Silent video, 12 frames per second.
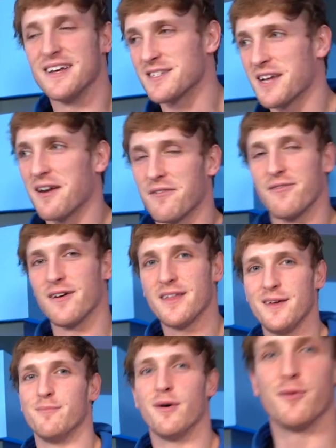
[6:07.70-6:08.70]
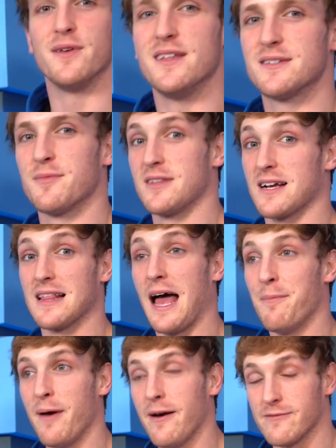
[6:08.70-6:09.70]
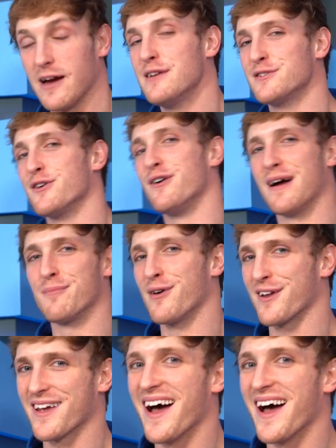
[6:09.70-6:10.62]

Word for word: it's kind of funny, but we need something to clap at, right? So I brought a